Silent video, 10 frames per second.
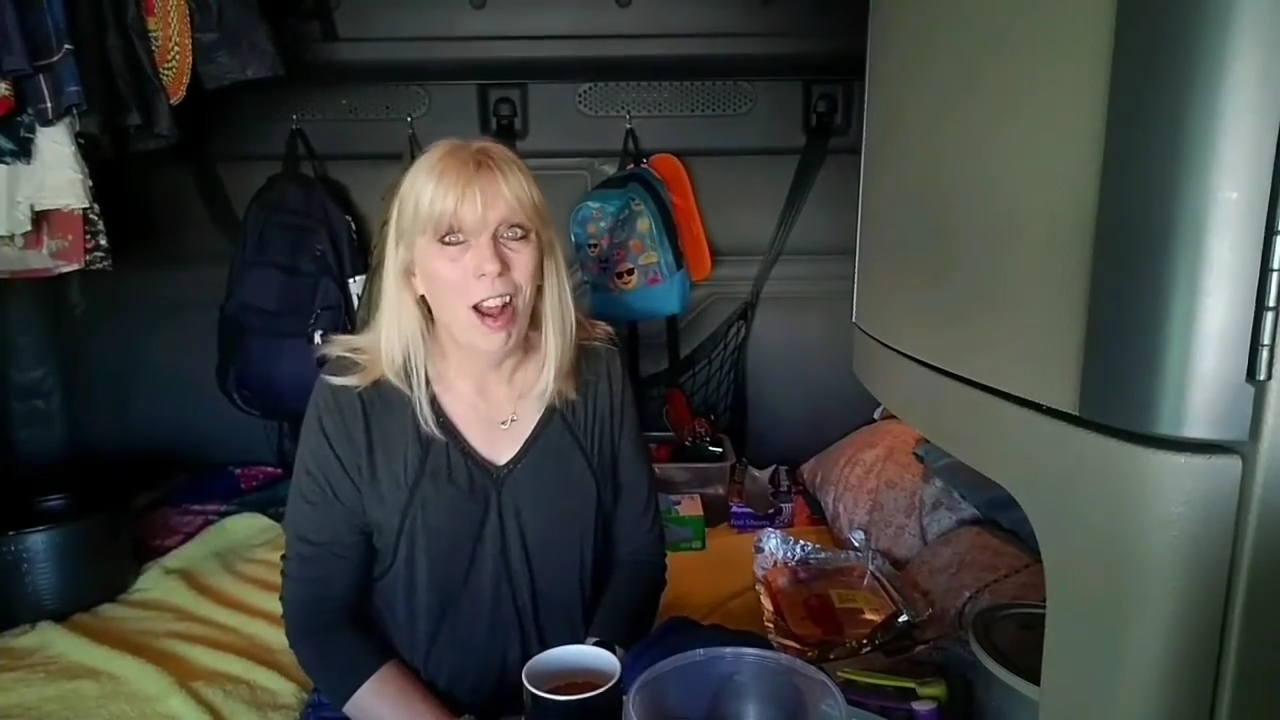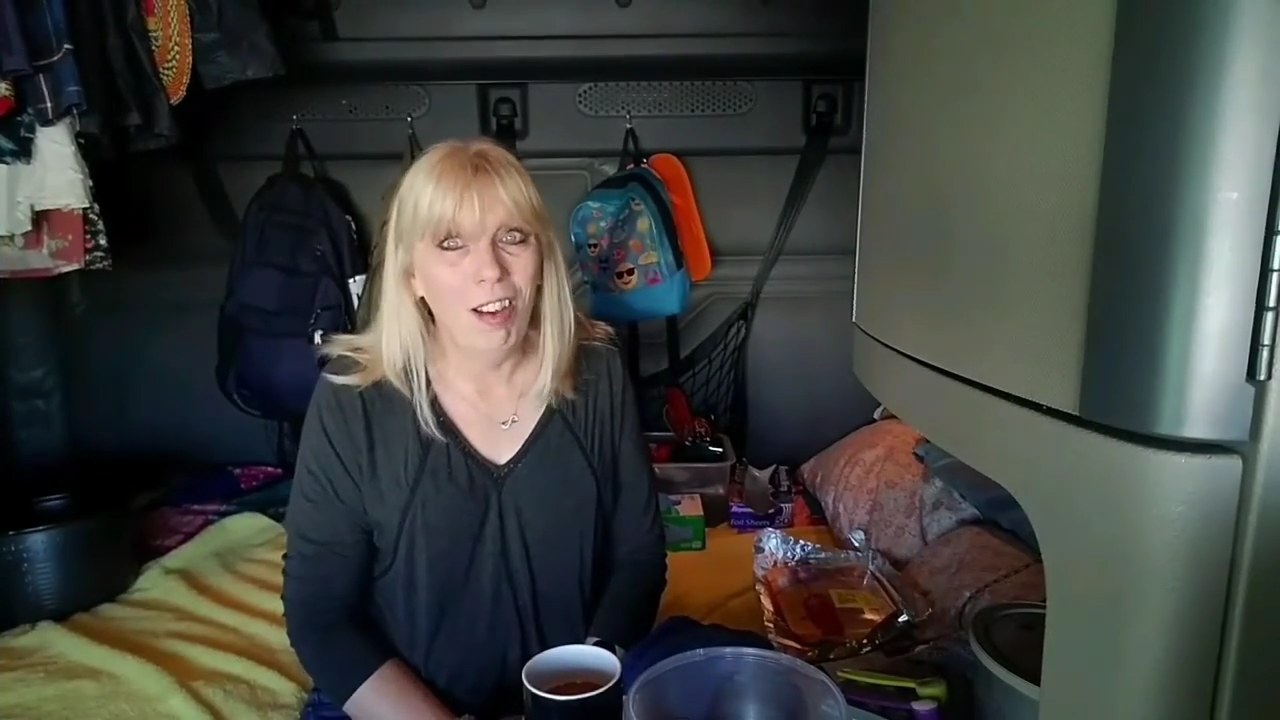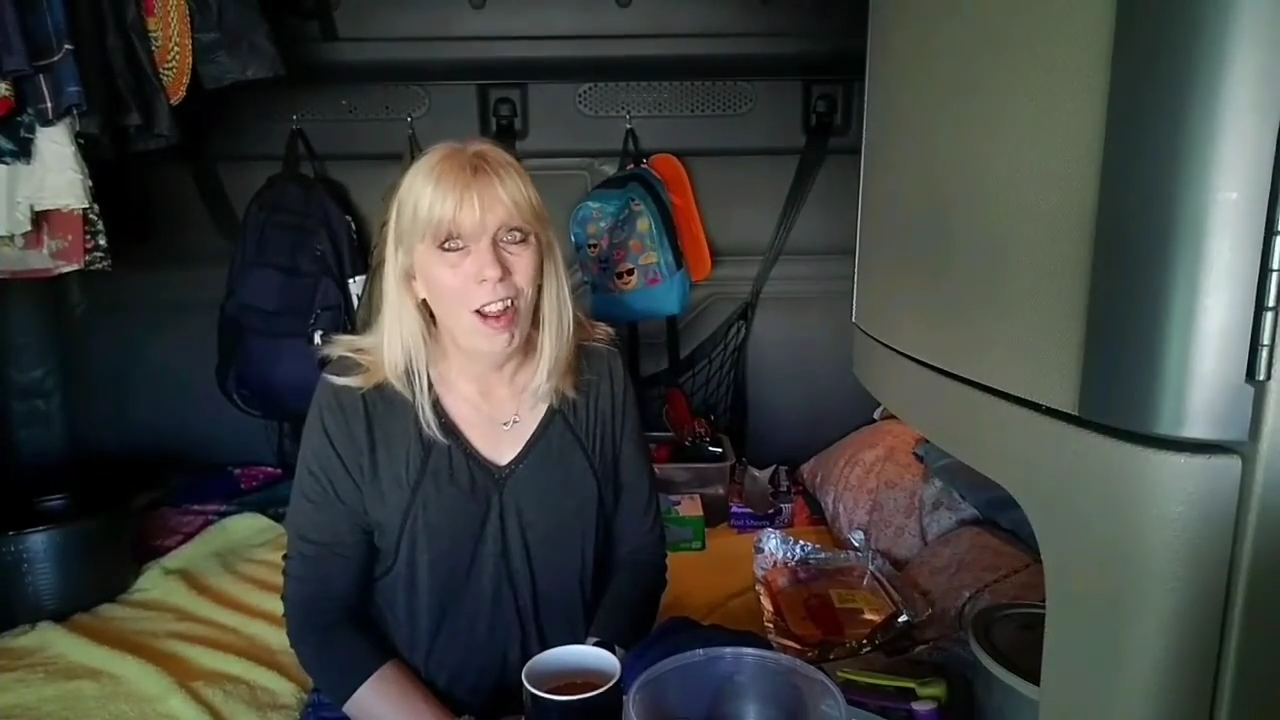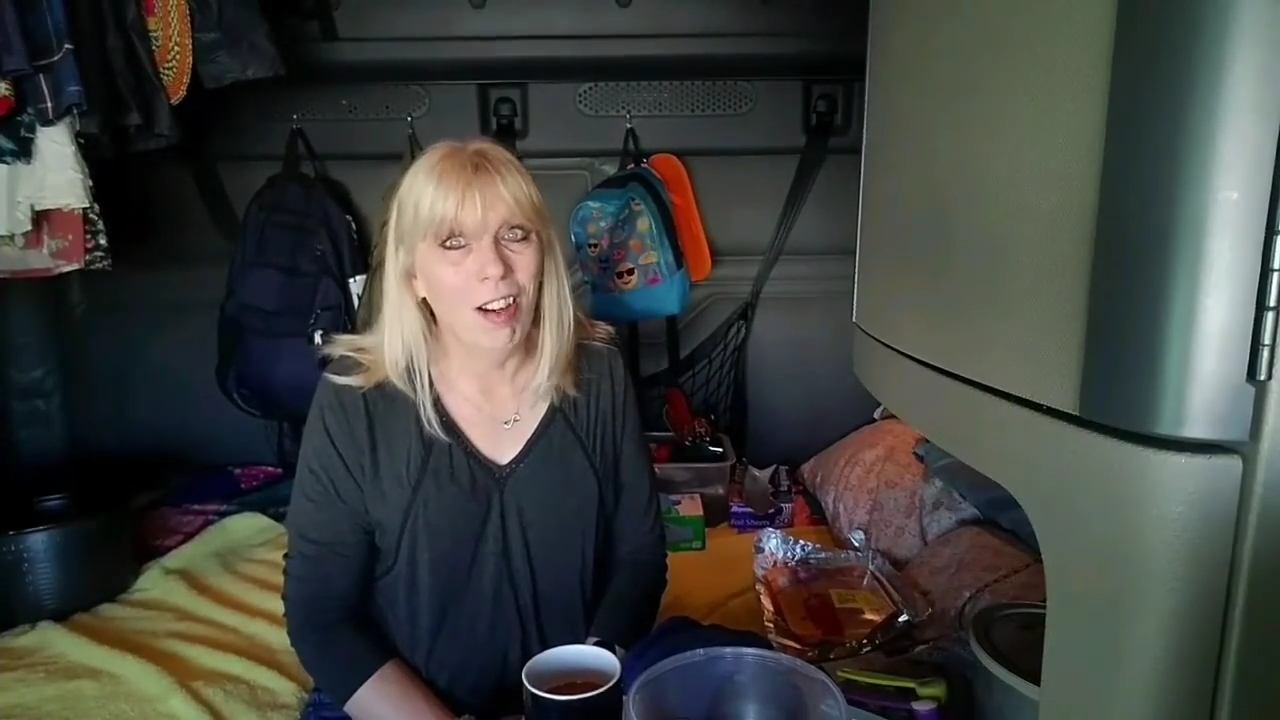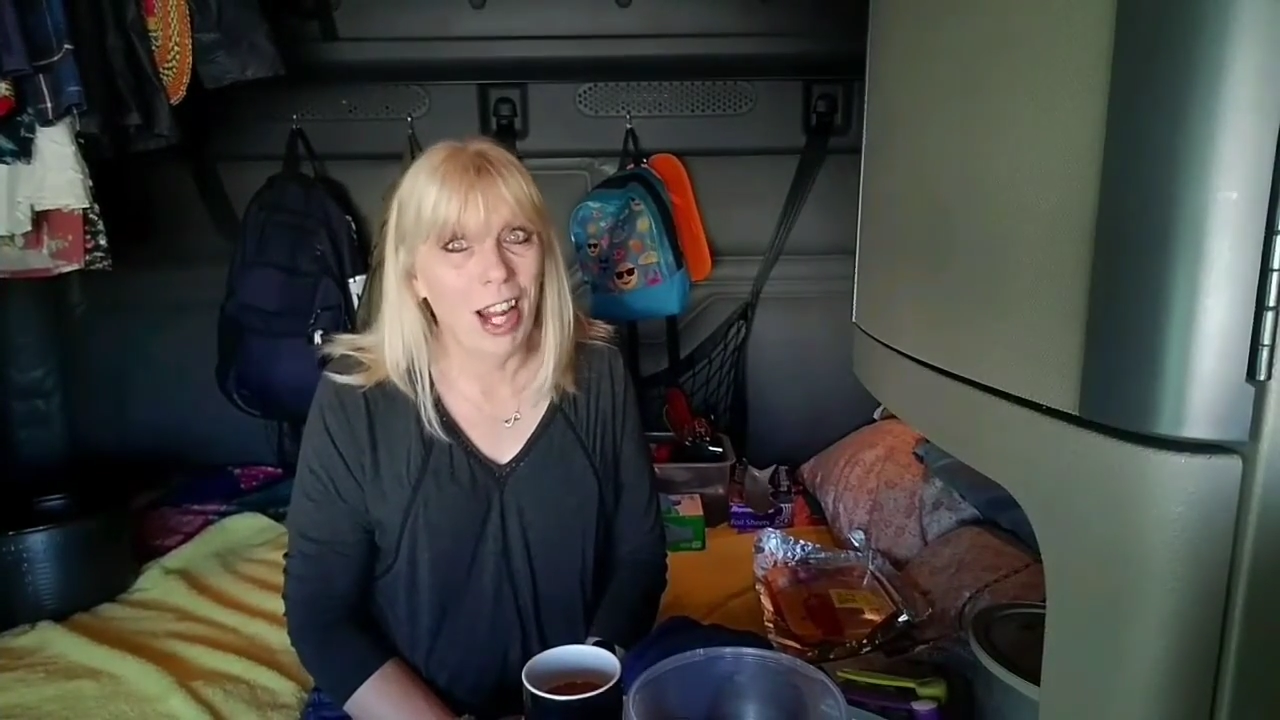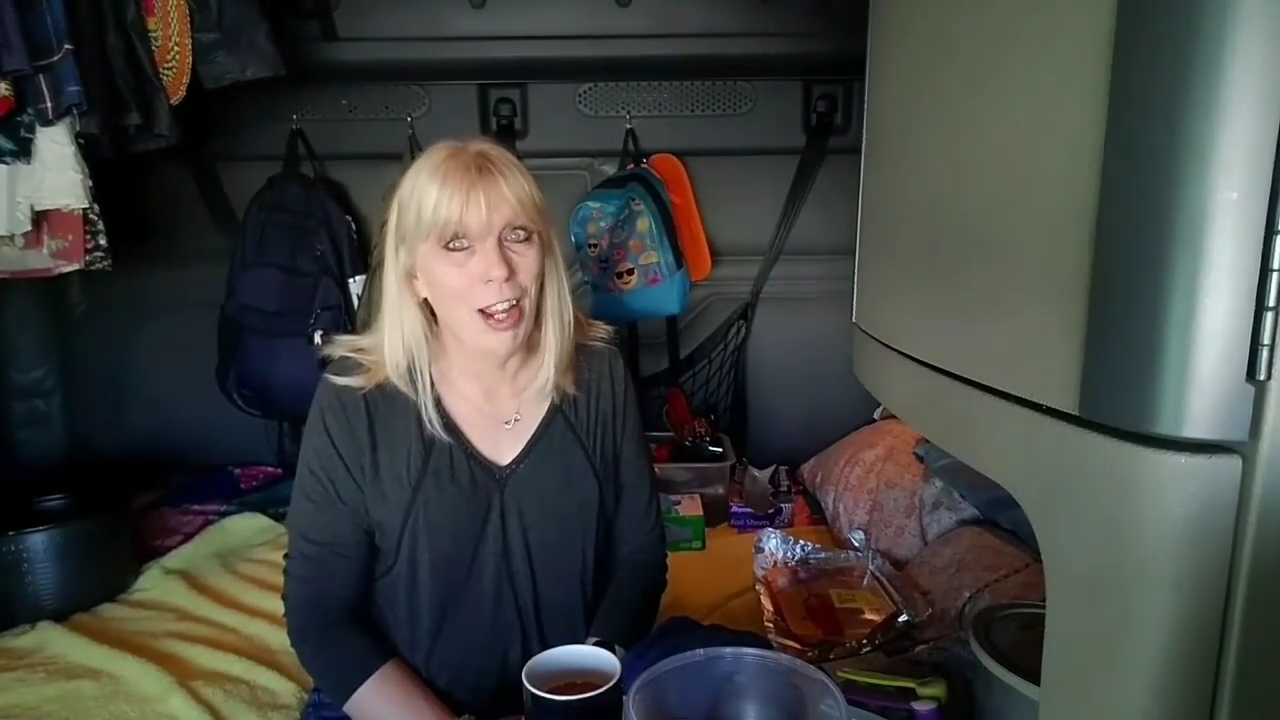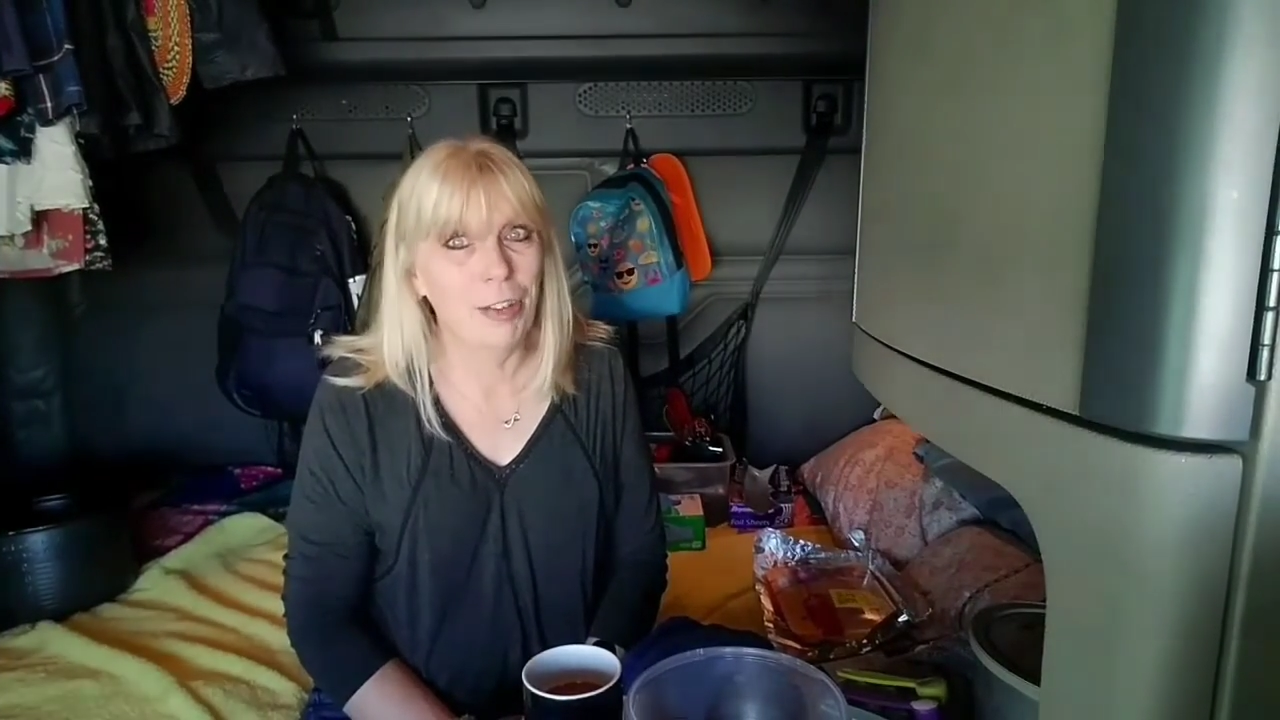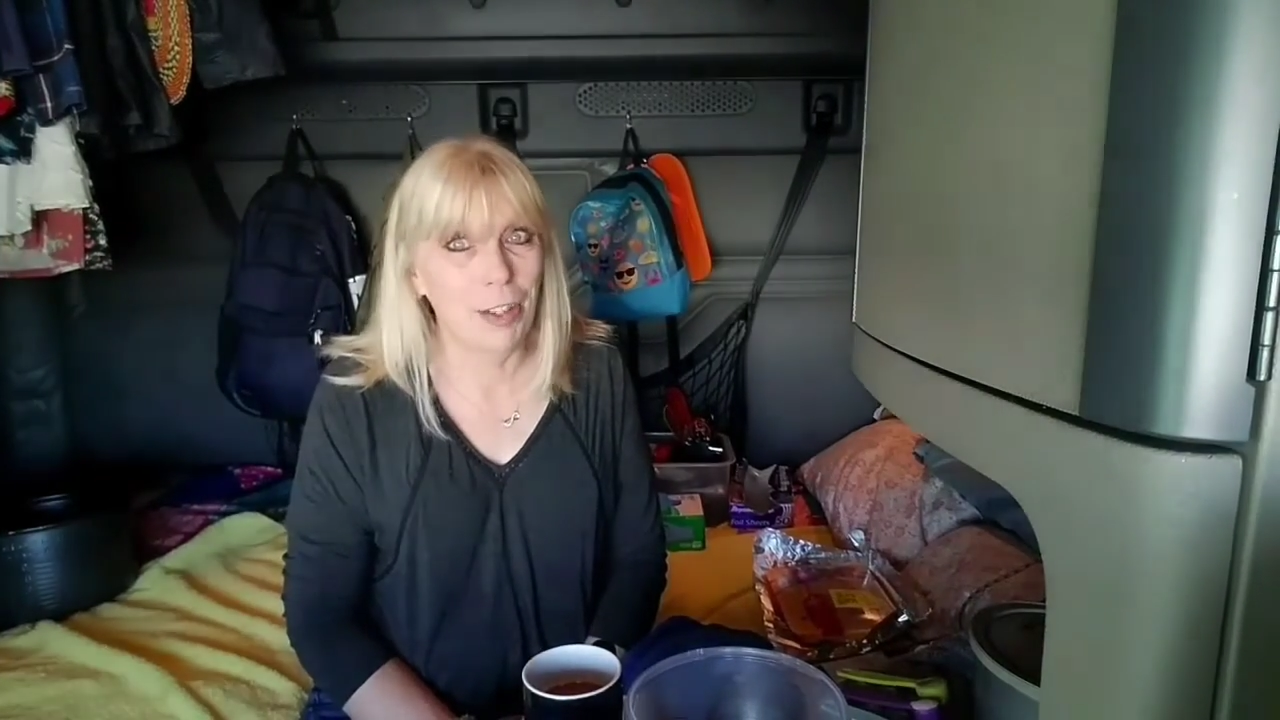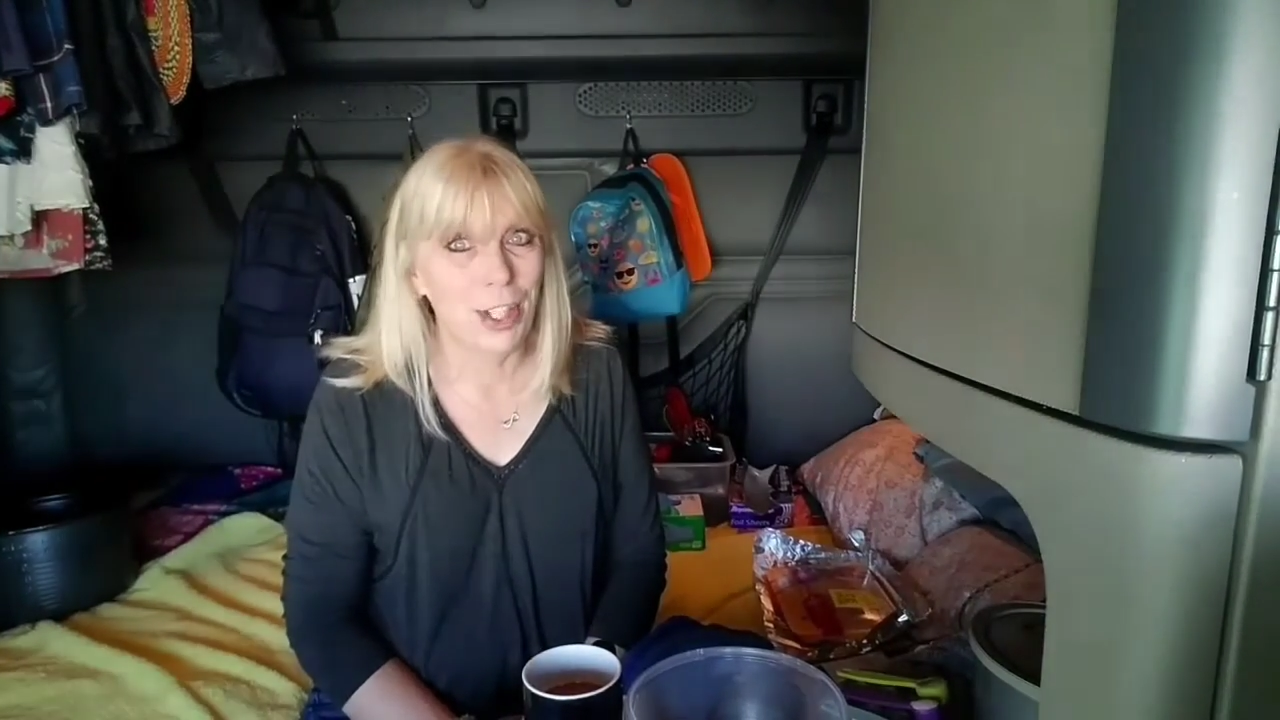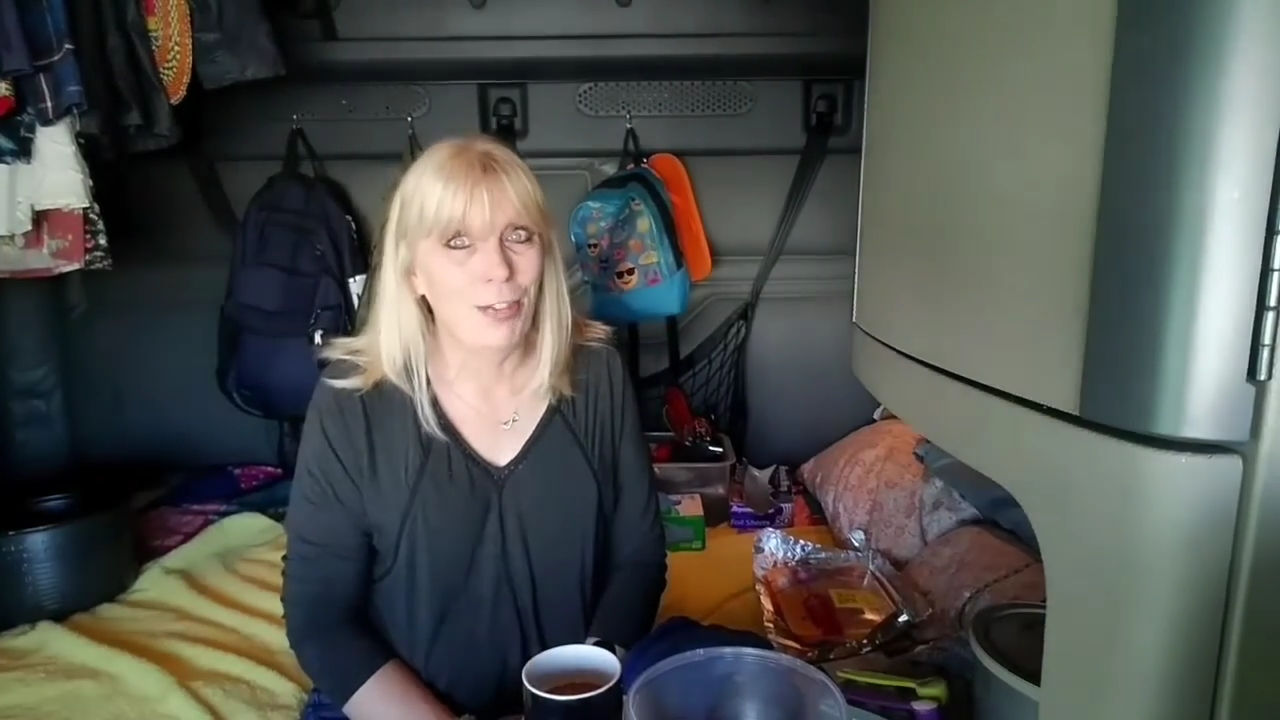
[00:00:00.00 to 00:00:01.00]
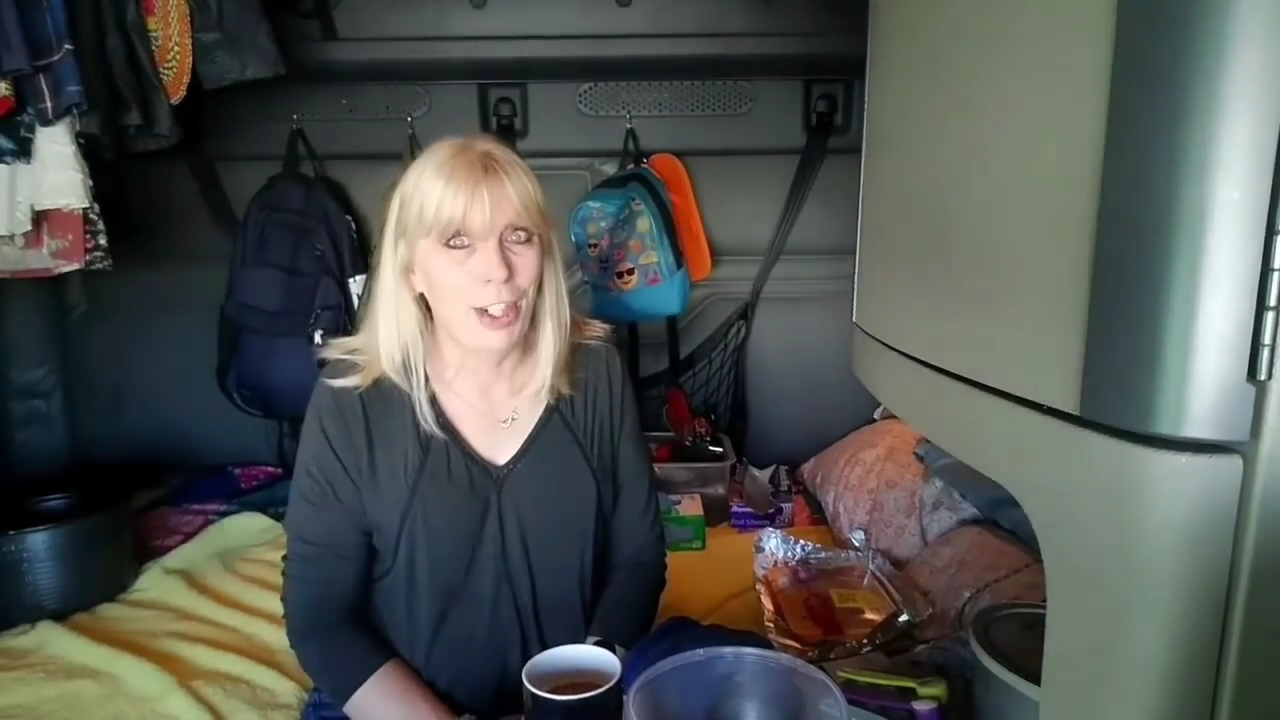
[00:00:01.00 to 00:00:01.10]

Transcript: not long after